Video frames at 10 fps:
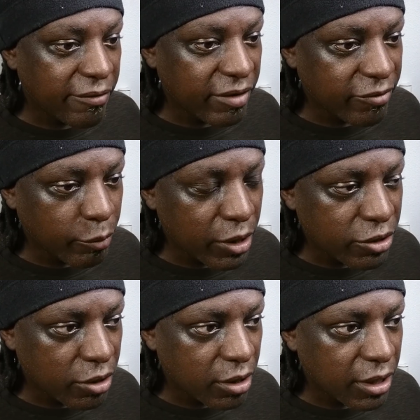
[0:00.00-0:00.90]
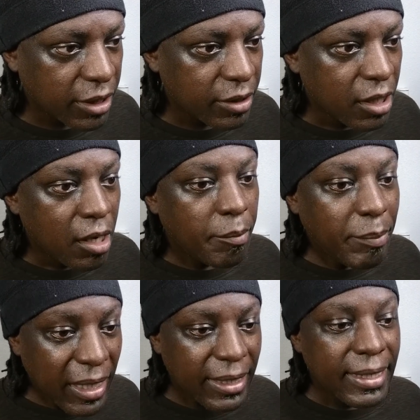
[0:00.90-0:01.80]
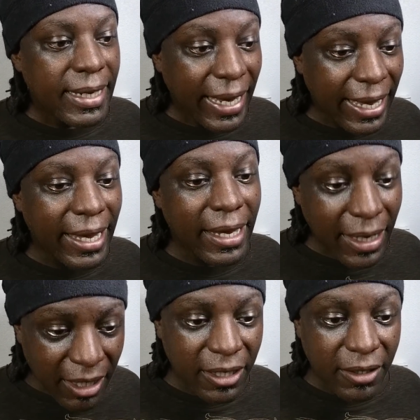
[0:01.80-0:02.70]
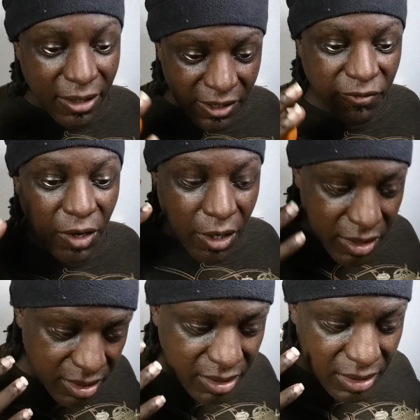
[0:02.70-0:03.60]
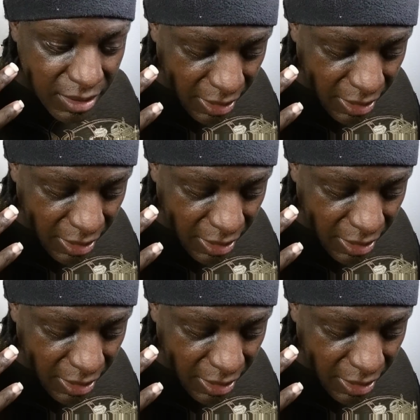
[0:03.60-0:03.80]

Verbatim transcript: have information on that. But as far as